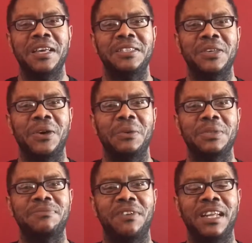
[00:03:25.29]
So it
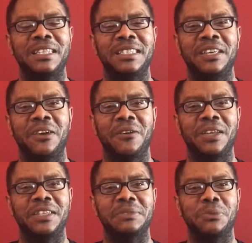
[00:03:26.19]
was funny to see her
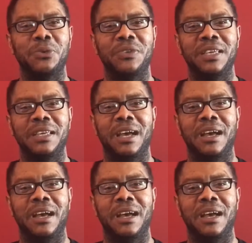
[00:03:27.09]
in this movie.